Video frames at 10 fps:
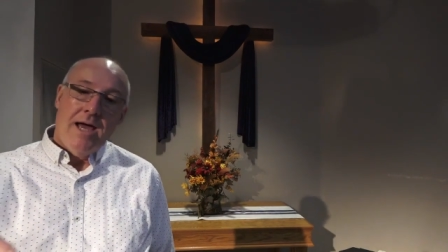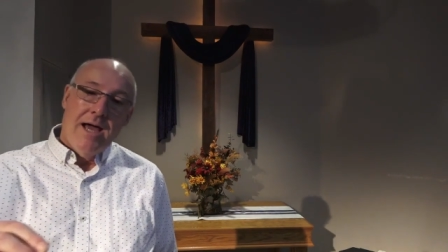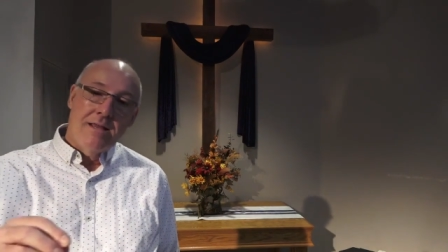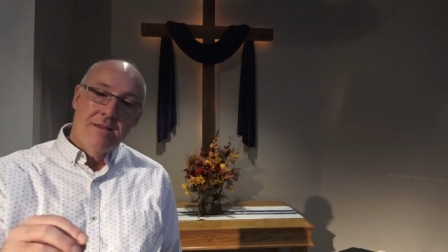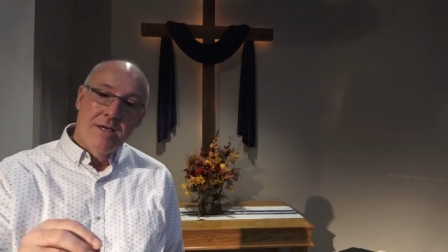
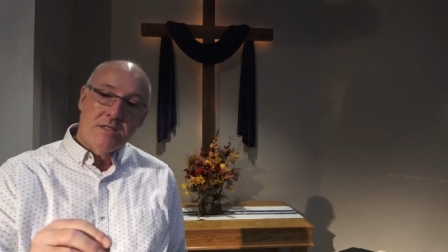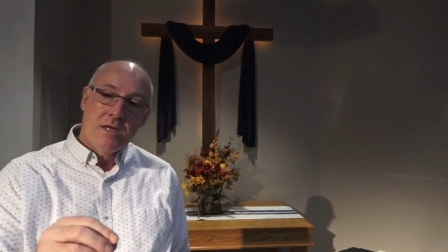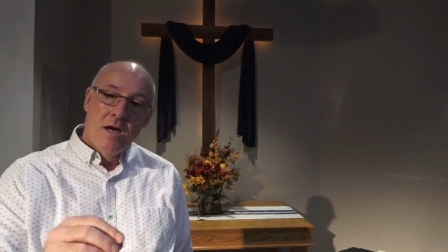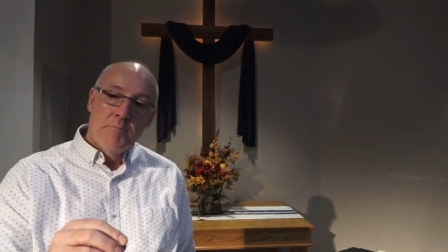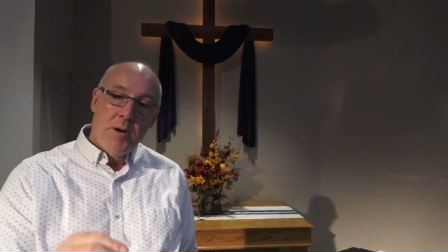And
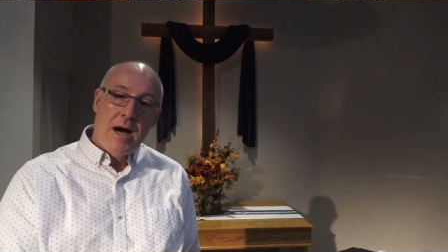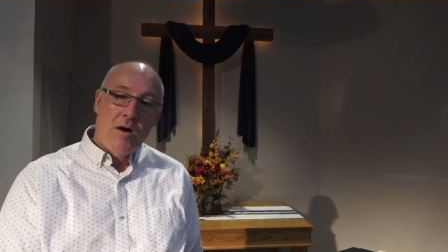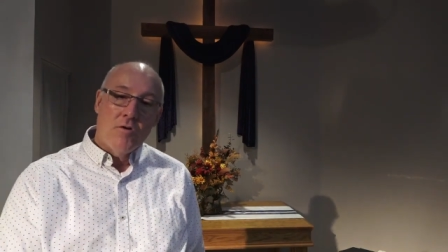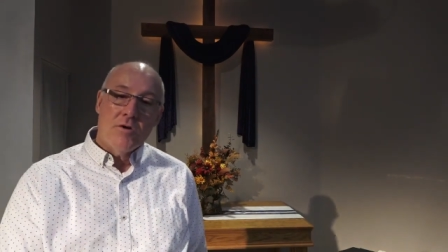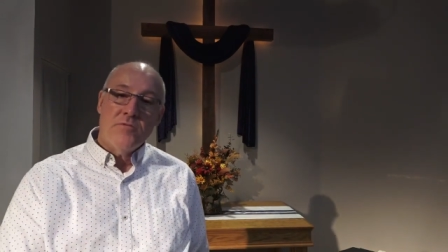this
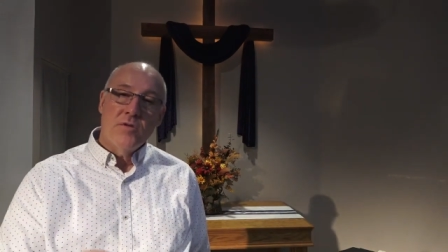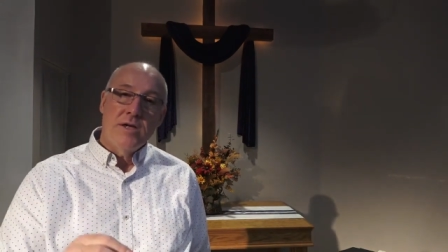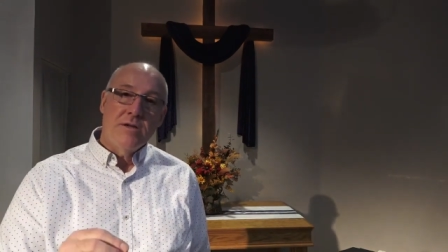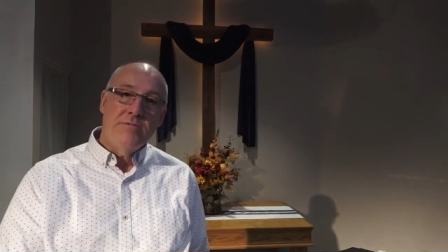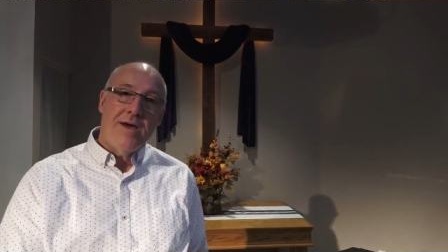
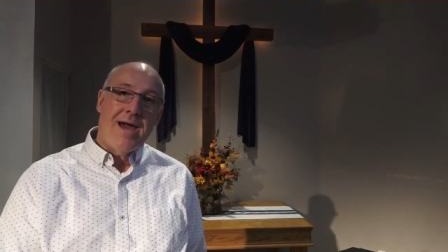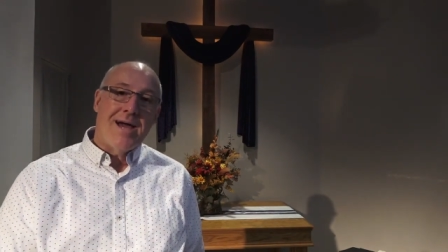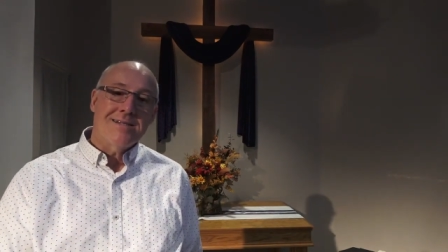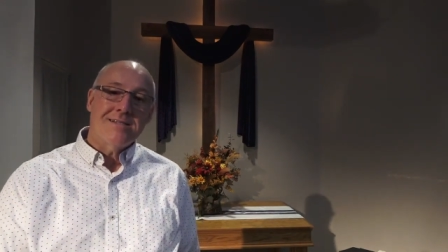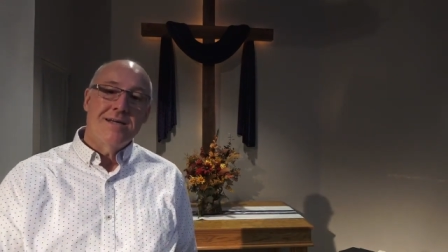powerfully
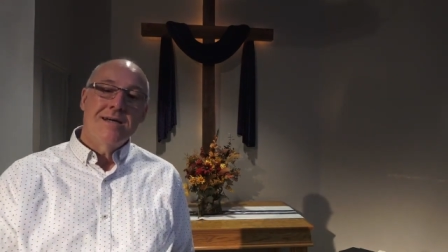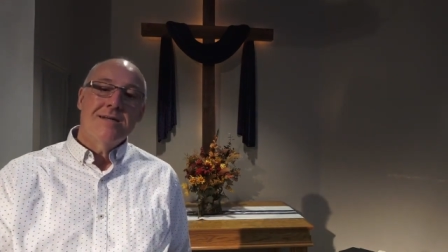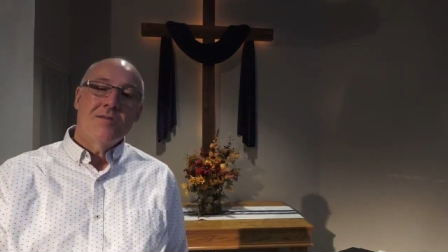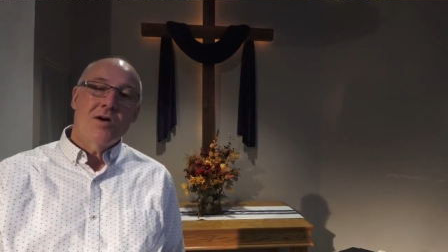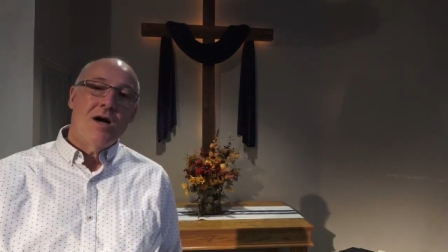
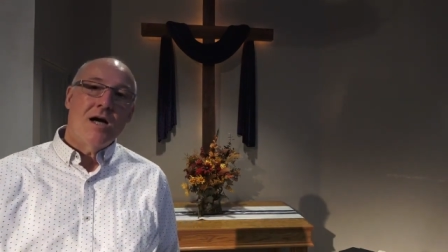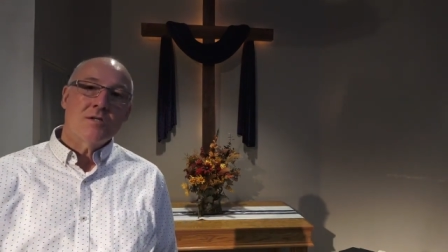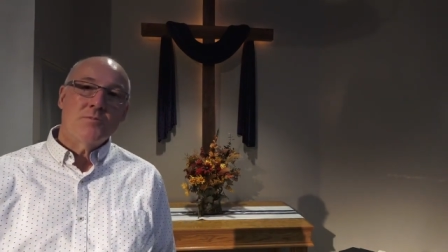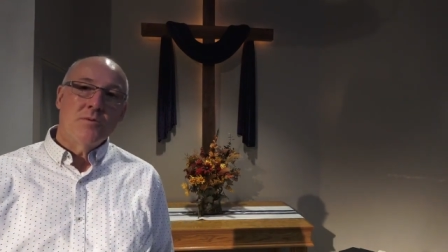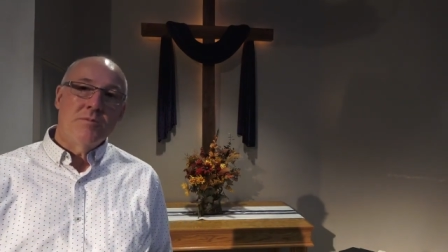advanced the
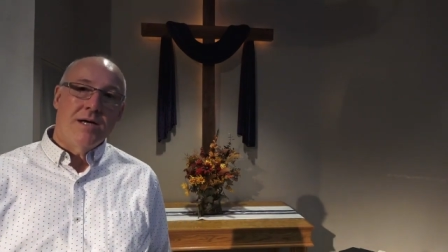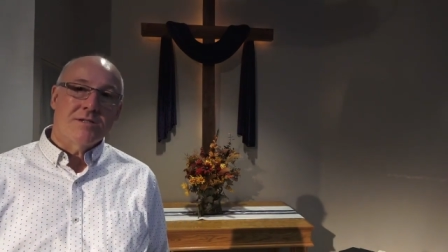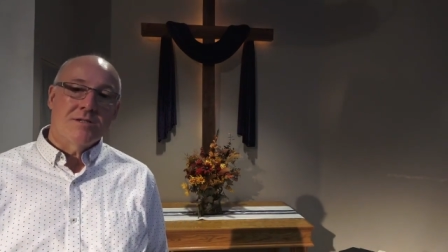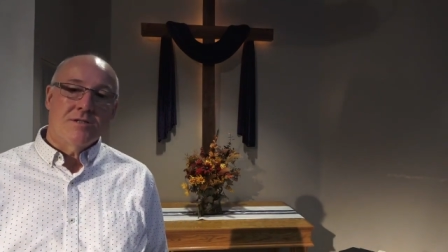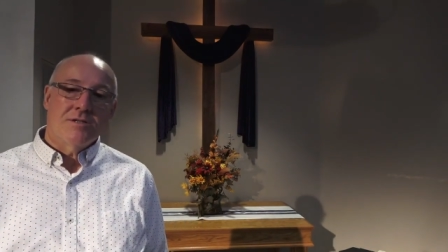gospel
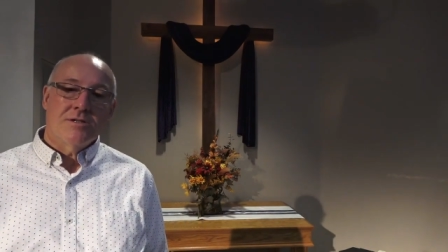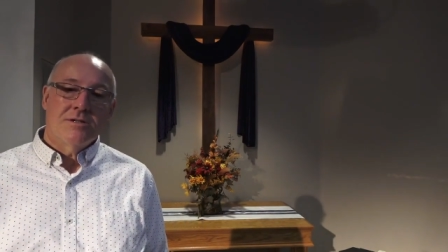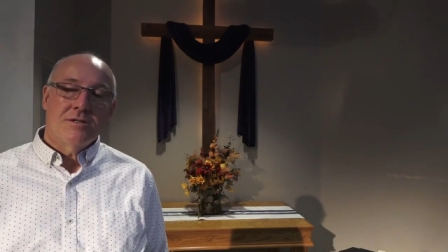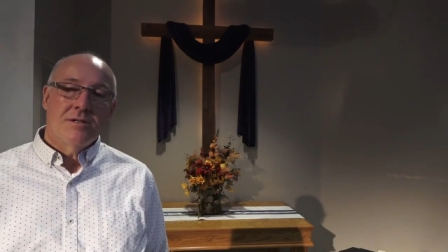message.